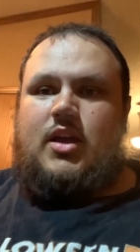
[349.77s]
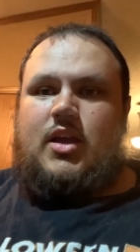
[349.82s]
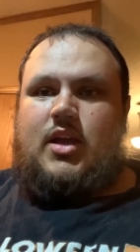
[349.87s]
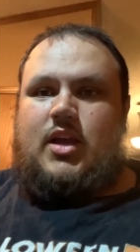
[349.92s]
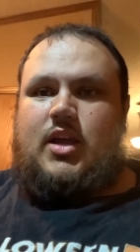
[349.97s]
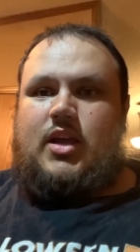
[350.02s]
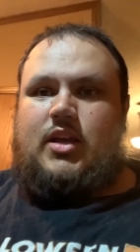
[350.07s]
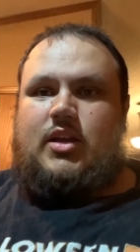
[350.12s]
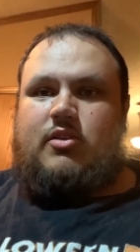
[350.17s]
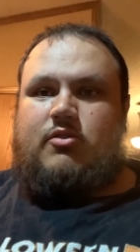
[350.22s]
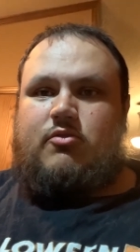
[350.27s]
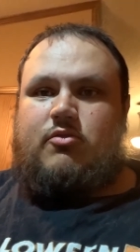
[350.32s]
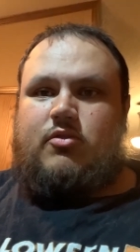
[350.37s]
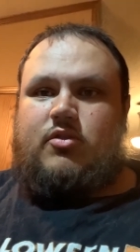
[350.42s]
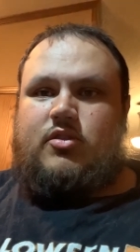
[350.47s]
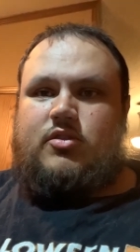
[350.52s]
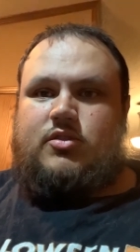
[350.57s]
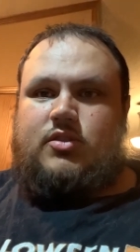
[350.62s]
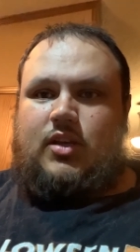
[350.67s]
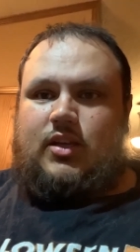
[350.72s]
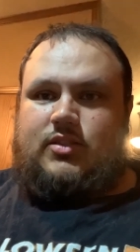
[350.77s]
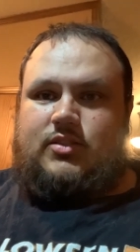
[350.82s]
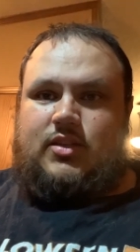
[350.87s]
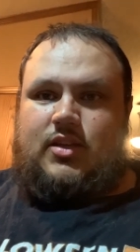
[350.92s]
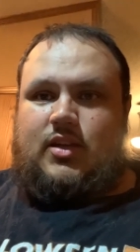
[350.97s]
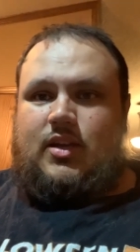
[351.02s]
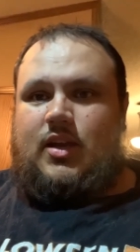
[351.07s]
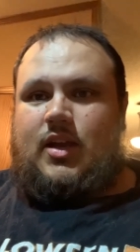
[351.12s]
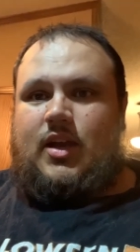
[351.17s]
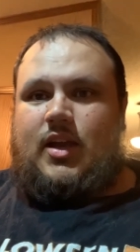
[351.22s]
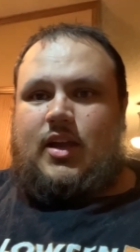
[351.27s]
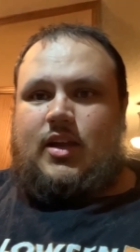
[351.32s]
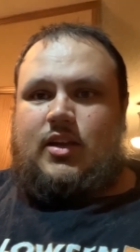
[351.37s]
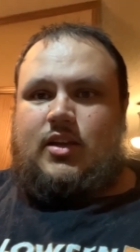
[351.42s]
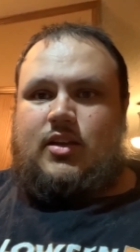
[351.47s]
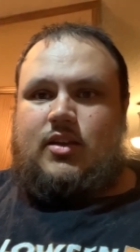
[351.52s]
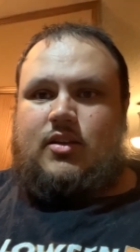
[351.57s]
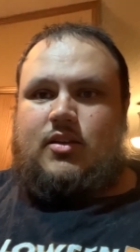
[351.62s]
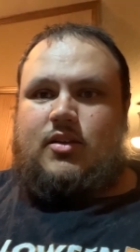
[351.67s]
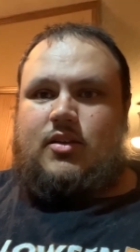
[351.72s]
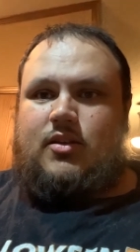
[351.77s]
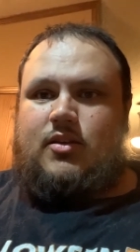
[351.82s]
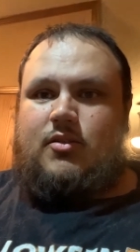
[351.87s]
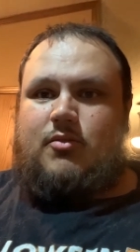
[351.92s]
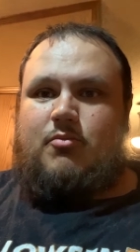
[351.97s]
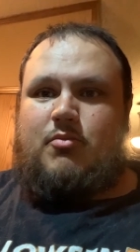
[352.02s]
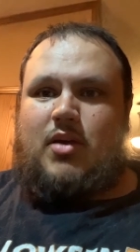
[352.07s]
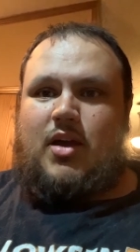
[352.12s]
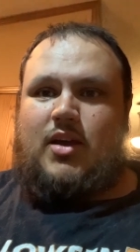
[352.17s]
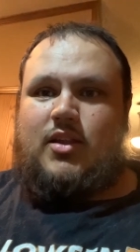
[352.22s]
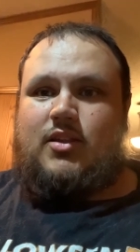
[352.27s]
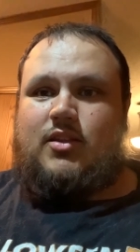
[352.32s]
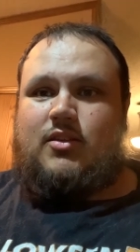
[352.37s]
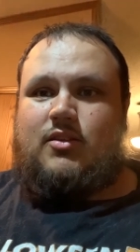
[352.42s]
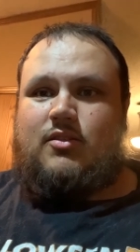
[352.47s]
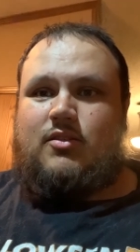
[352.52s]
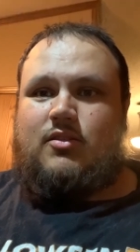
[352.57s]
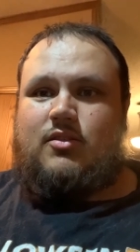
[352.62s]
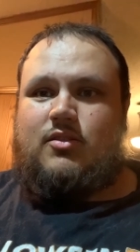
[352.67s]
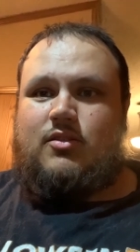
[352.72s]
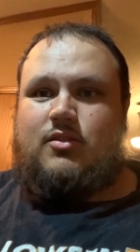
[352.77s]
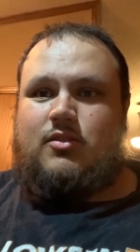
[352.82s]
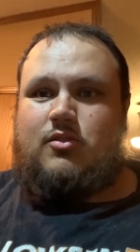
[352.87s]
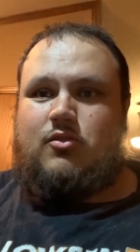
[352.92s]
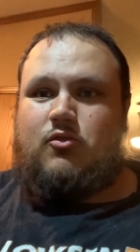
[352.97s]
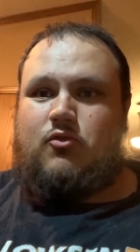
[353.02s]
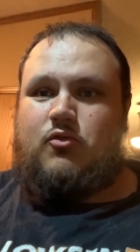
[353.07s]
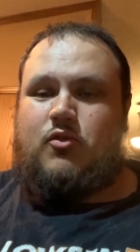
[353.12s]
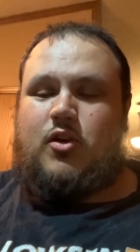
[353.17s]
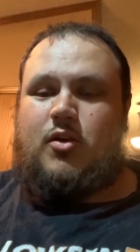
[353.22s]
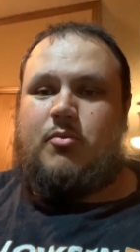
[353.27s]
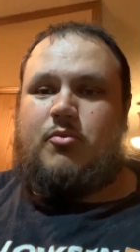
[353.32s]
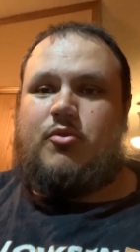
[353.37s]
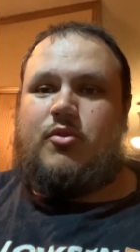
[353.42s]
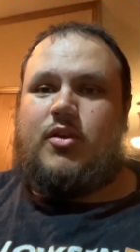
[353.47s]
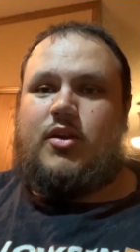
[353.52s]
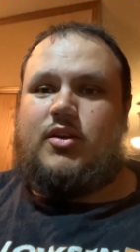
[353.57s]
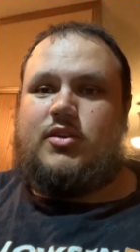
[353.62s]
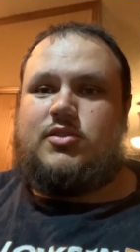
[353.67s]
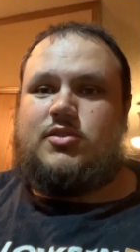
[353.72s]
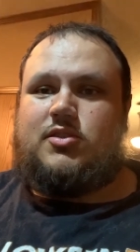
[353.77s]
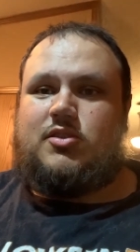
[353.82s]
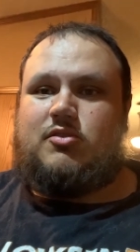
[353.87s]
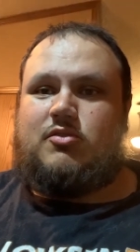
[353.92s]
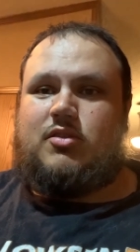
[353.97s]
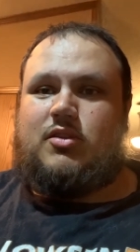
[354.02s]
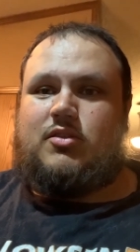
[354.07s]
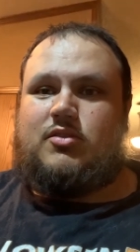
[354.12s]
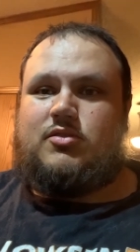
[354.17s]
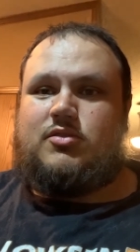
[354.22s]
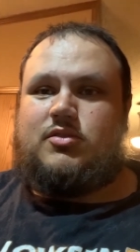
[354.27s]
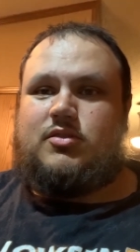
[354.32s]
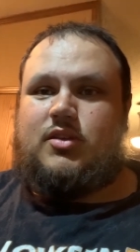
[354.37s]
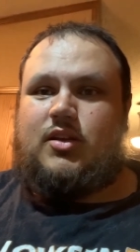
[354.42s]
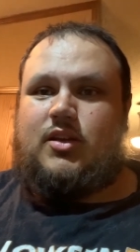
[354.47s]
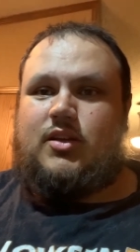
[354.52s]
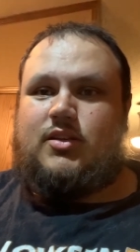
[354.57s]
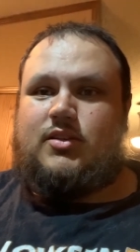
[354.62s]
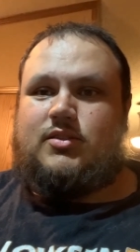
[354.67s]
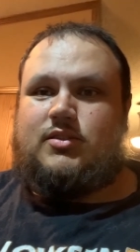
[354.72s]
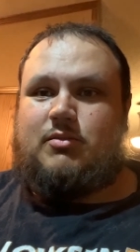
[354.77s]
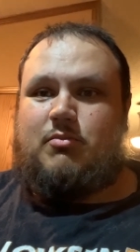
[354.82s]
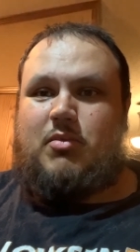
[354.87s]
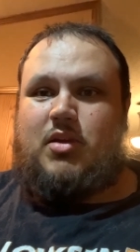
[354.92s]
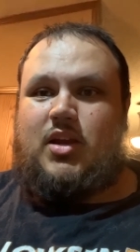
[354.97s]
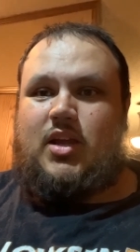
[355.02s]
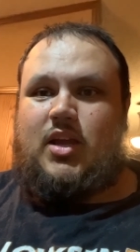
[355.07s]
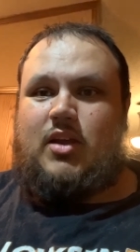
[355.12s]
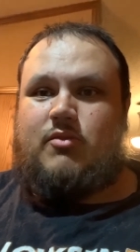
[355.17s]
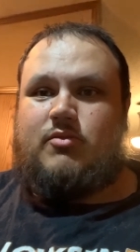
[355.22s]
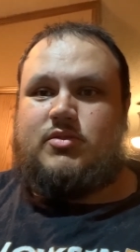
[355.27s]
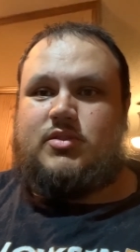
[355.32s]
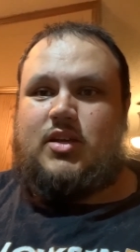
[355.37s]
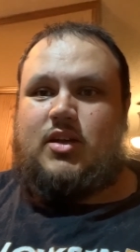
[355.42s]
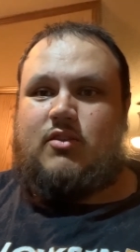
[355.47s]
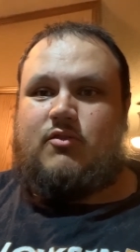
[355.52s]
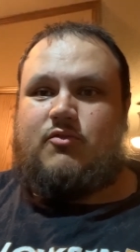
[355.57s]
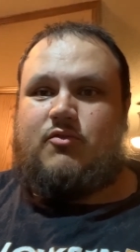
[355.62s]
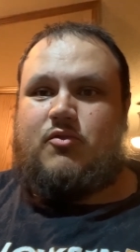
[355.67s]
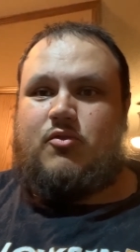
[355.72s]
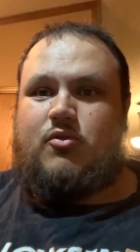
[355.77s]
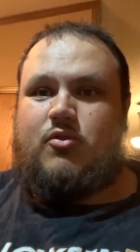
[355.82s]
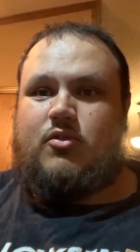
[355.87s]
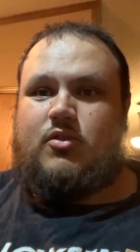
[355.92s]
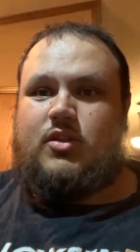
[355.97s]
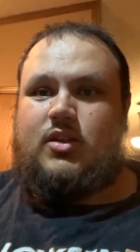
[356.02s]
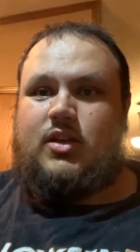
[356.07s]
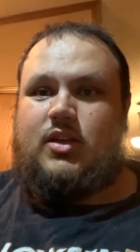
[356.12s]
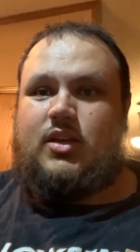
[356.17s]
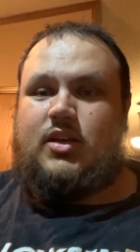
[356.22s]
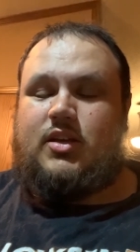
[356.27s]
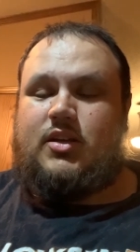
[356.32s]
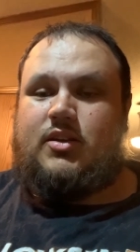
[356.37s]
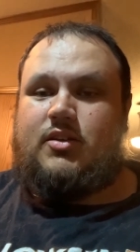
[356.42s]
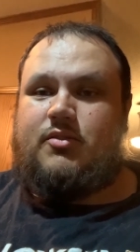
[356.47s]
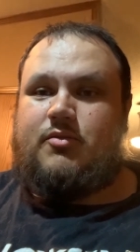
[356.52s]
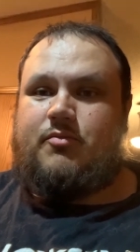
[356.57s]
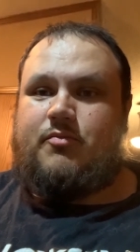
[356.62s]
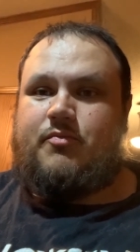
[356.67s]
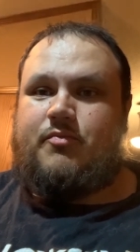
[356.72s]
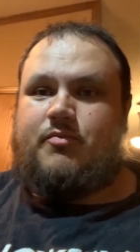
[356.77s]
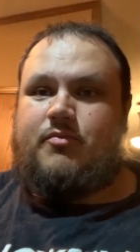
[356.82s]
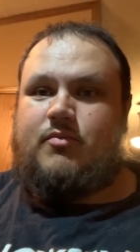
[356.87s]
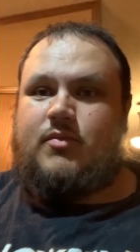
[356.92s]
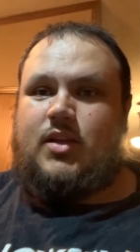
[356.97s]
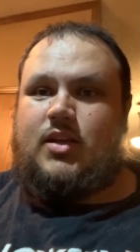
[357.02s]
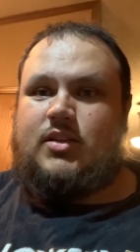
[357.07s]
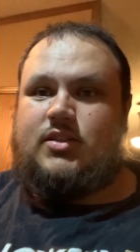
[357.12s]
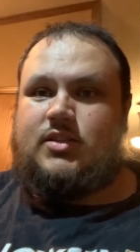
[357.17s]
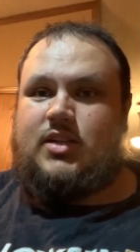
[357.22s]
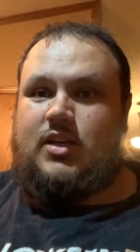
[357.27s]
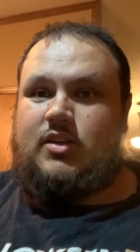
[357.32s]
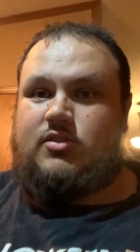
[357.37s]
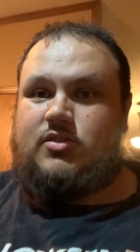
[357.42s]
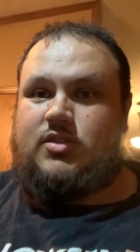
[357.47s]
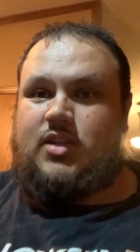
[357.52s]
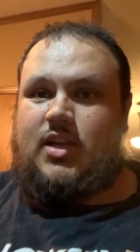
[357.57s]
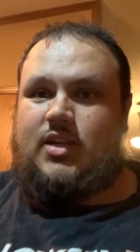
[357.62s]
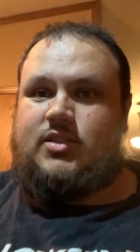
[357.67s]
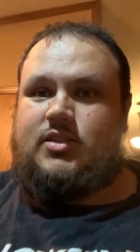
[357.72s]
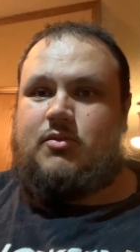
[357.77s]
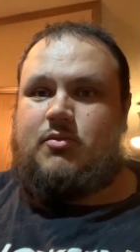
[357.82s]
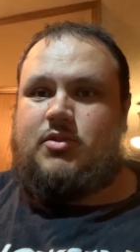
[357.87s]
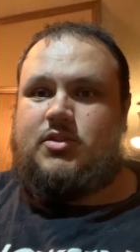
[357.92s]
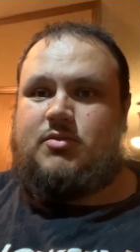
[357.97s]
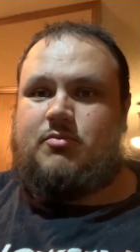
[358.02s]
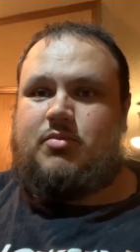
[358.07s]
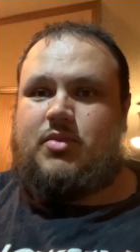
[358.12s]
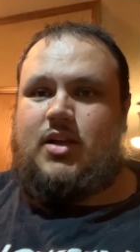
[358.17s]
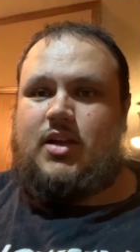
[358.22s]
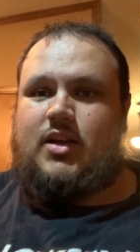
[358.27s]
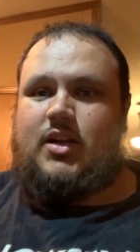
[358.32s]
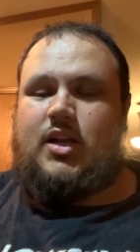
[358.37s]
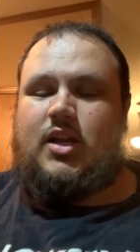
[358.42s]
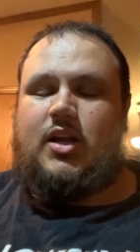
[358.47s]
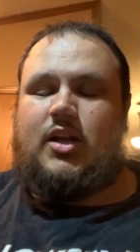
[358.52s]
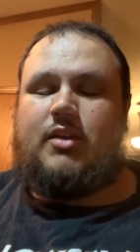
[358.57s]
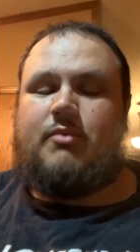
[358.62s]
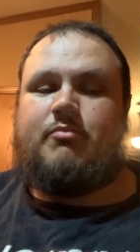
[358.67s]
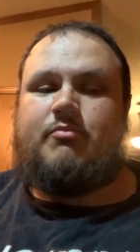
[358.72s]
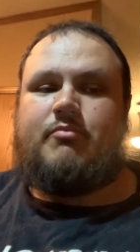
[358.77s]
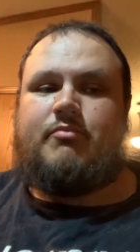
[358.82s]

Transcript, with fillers: And of course, like I say, I had to buy the new farm truck, so there's uh, some money I was out for the uh, sales tax I wasn't planning on.